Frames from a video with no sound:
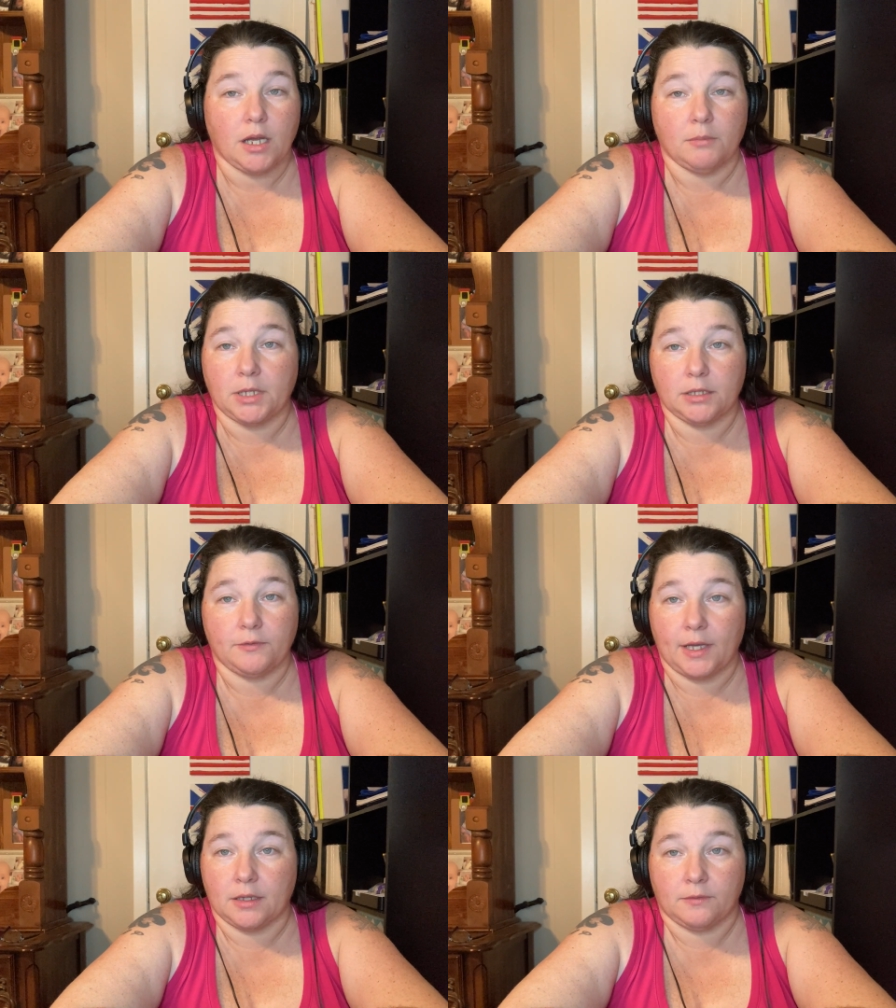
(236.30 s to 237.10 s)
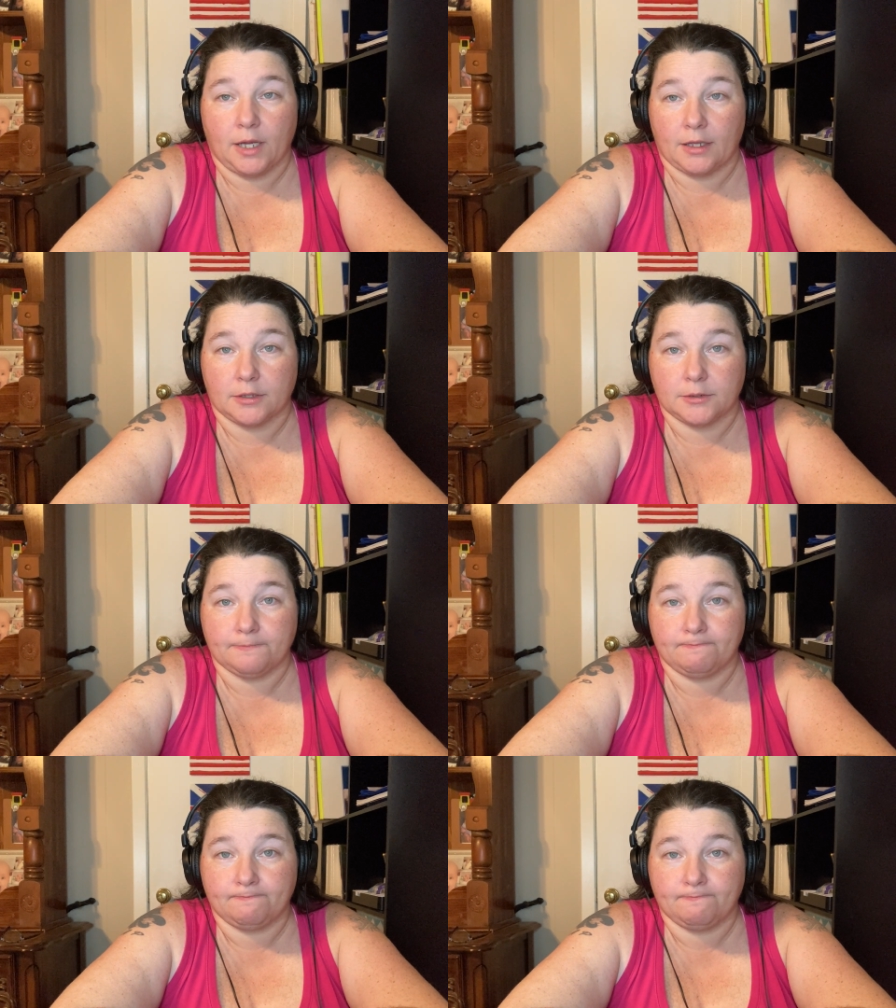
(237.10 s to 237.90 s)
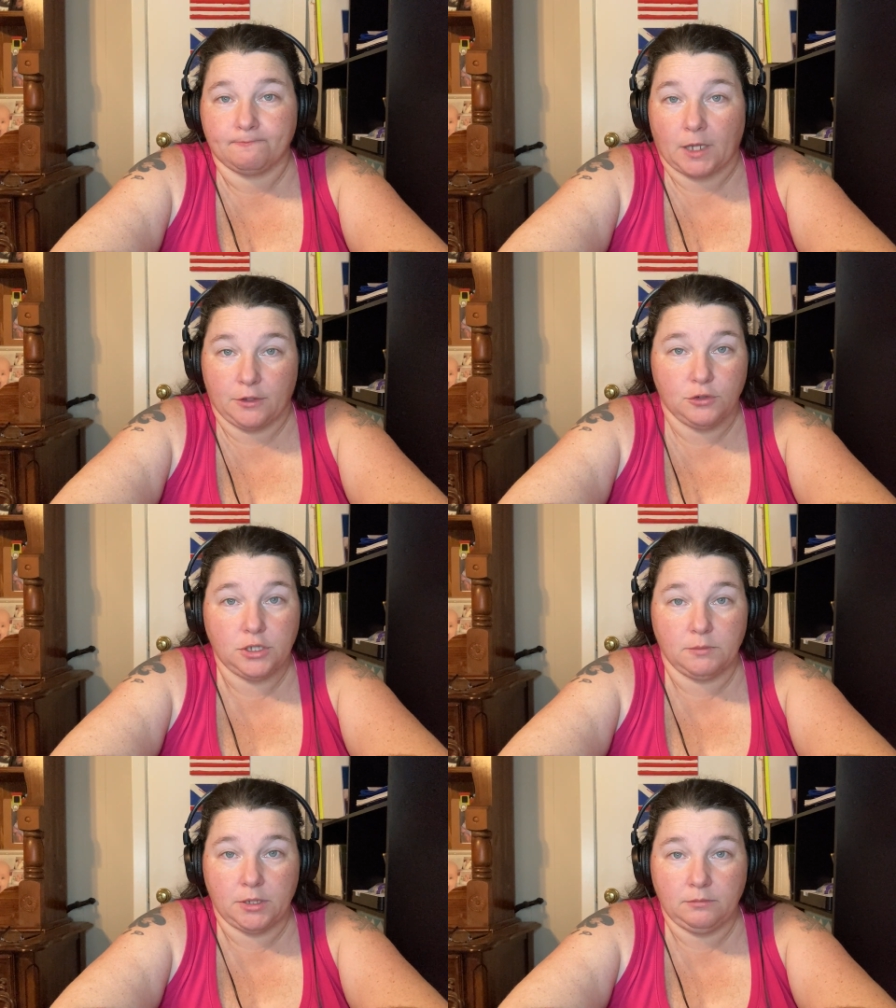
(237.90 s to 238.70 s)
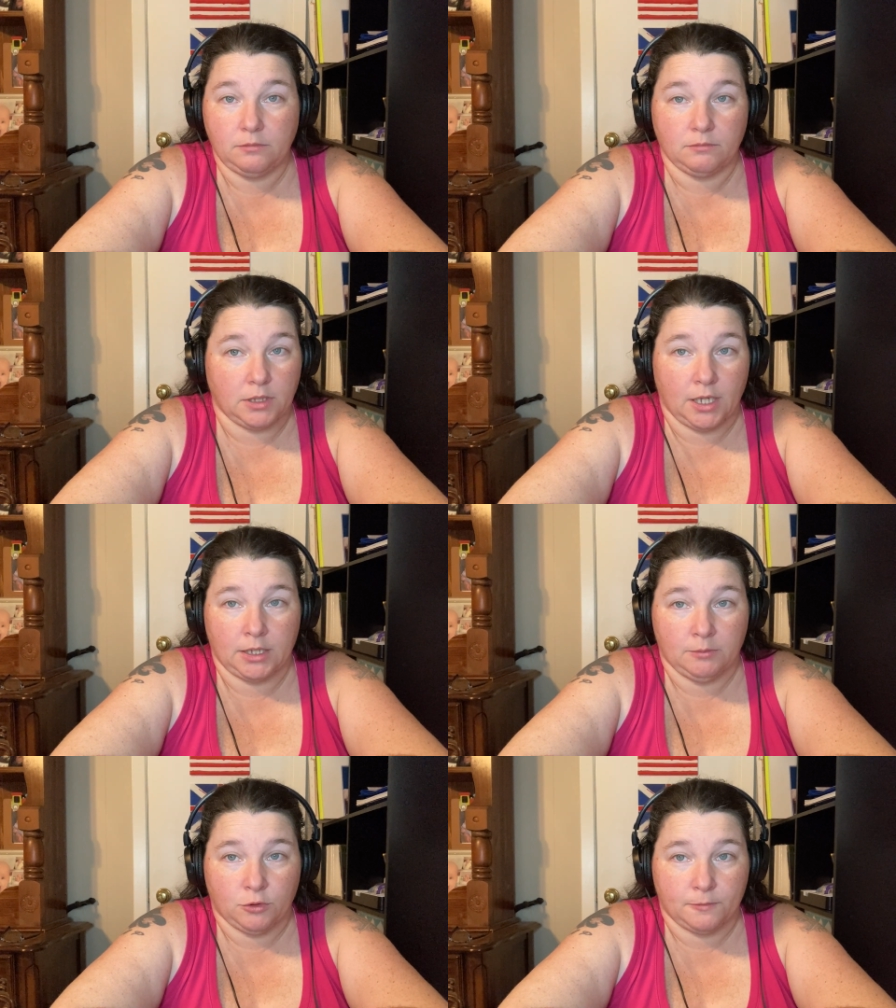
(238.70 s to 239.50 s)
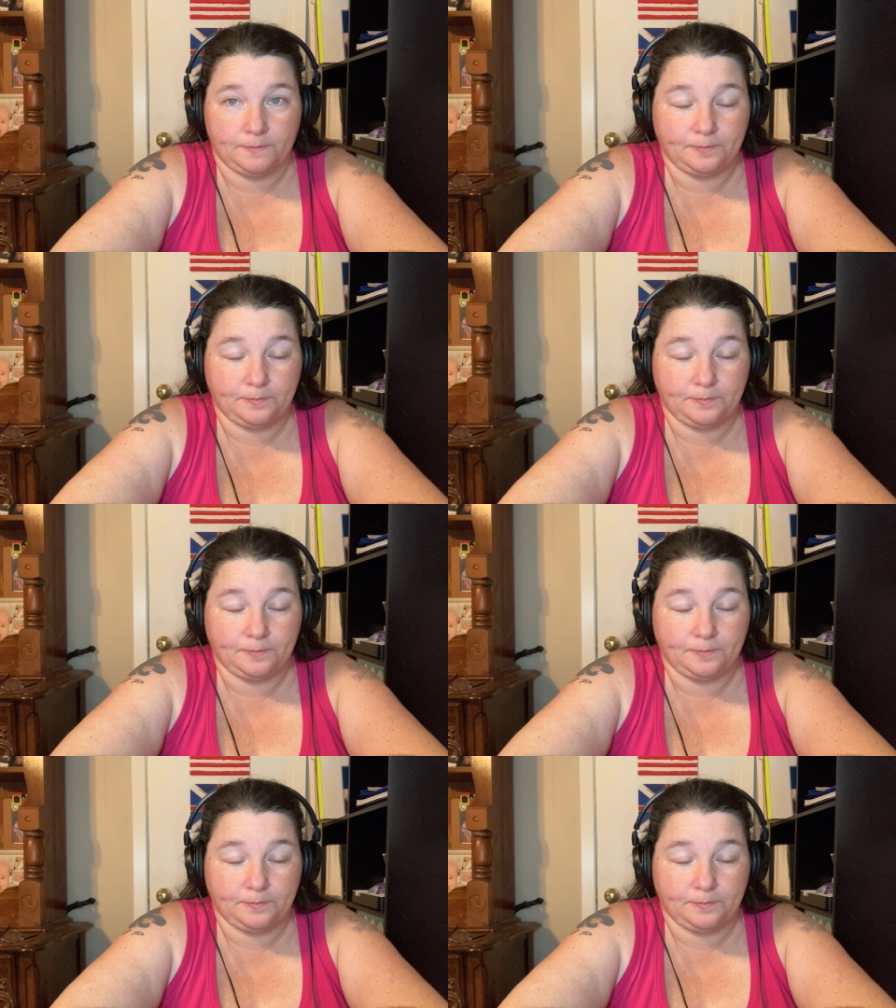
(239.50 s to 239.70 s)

I'm not a fan of the Vikings. I used to be, but not anymore.